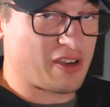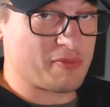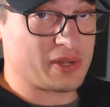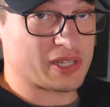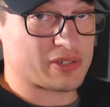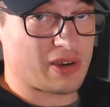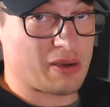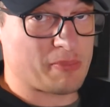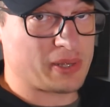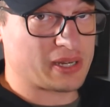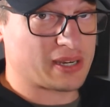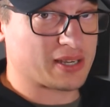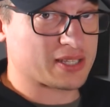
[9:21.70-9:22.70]
metre scrum. Pita
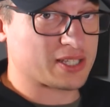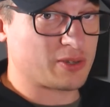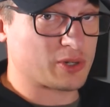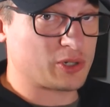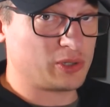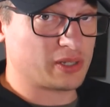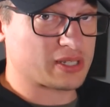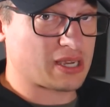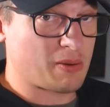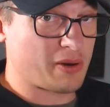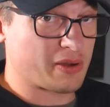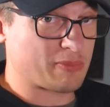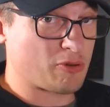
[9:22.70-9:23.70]
Gus has come
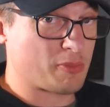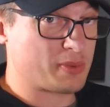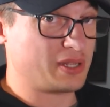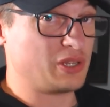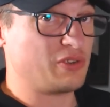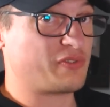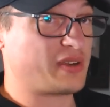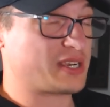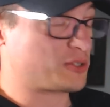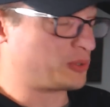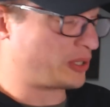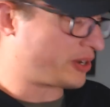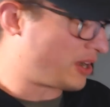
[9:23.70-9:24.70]
on. He'll probably be a new face to a
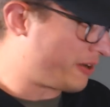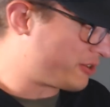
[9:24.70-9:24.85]
lot of Irish